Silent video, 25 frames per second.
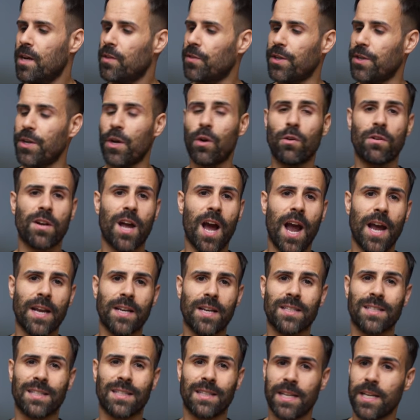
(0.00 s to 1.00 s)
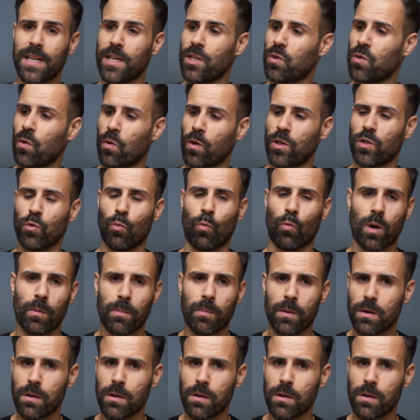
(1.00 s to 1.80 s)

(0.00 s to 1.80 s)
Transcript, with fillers: The Note 9 is leaning towards warmer